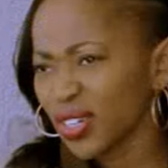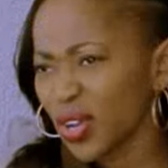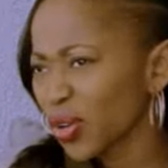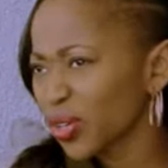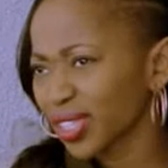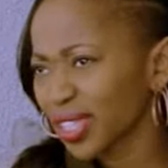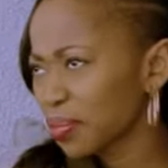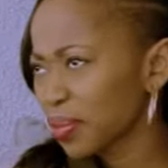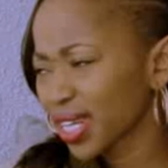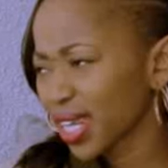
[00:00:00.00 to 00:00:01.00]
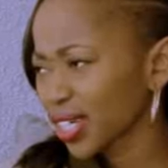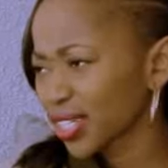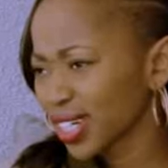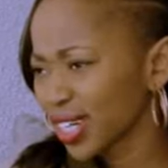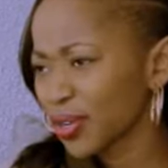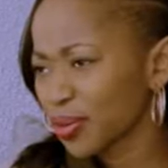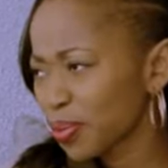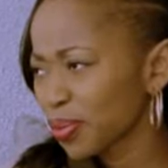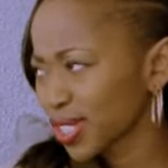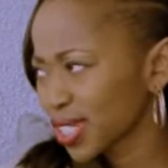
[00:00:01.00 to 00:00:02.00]
No, not that many actually. A lot of
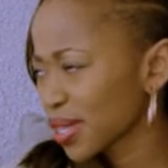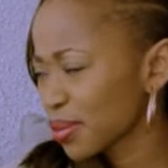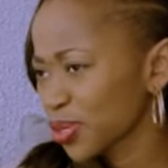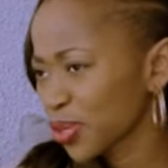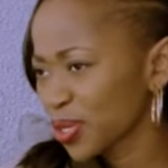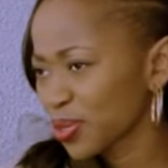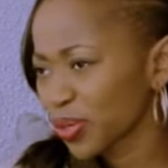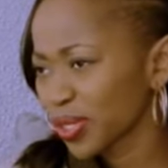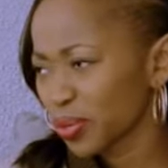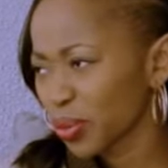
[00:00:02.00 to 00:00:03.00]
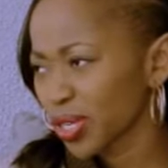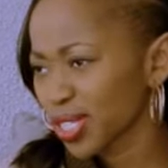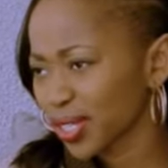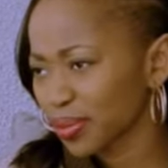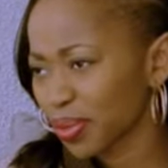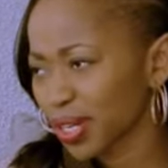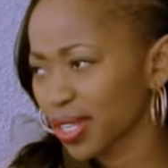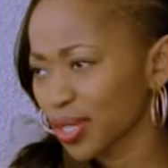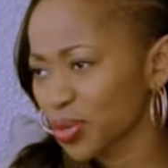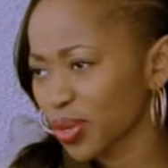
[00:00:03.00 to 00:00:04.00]
people just say Miss Cosmo. It works out better
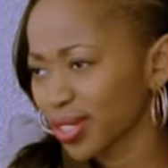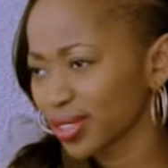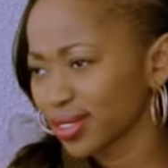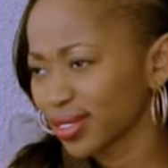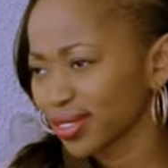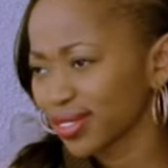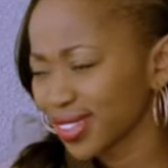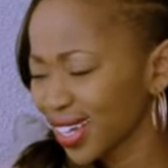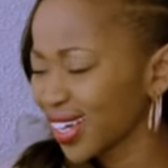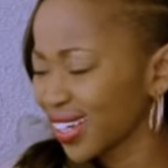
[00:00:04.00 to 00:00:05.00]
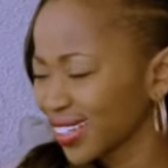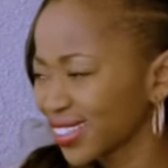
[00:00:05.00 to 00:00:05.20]
that way. Yeah.